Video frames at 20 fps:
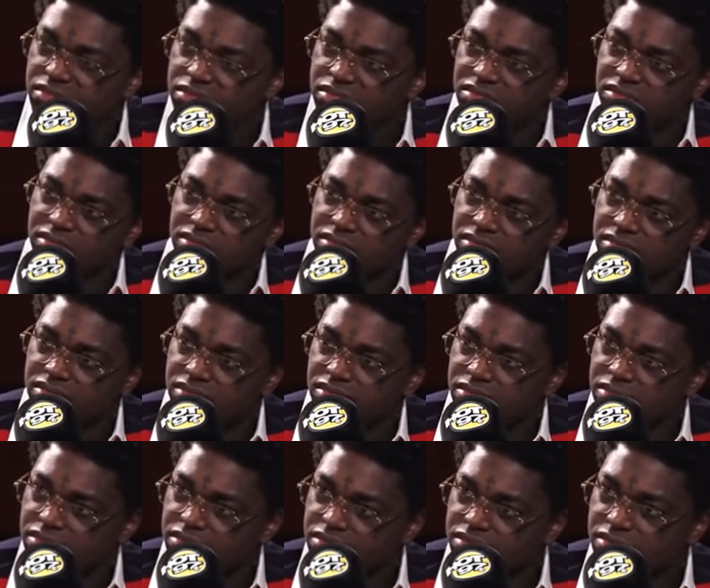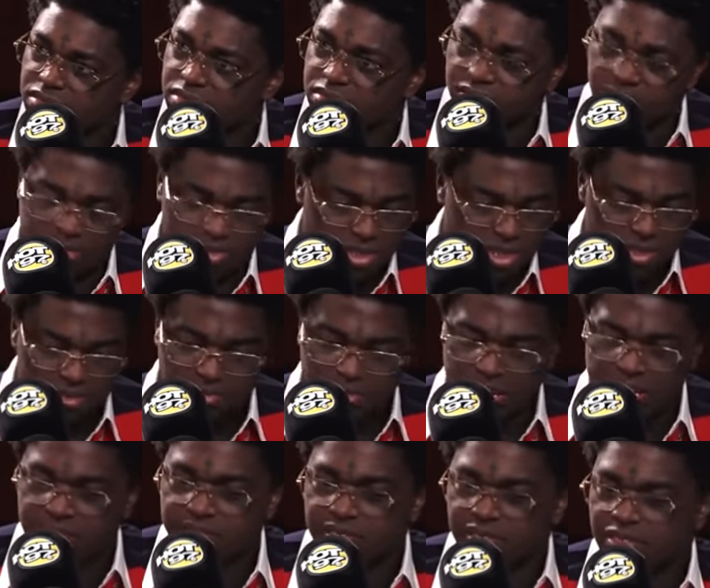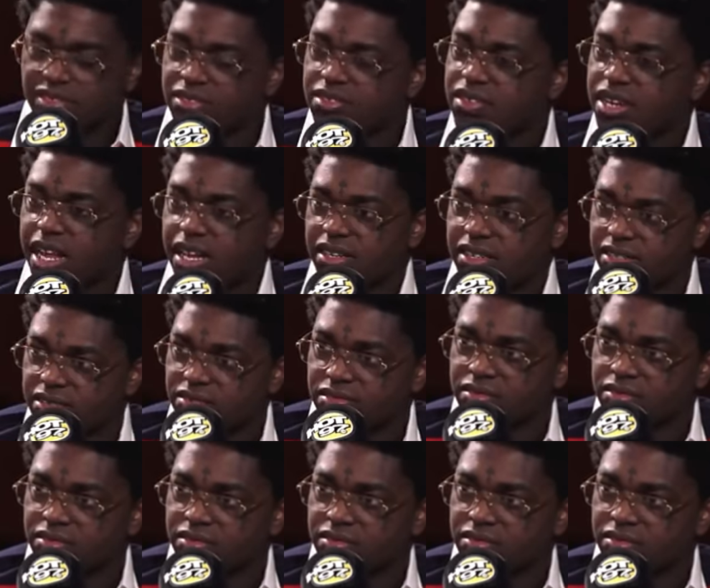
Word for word: We'll change which subject? Just whatever. Like,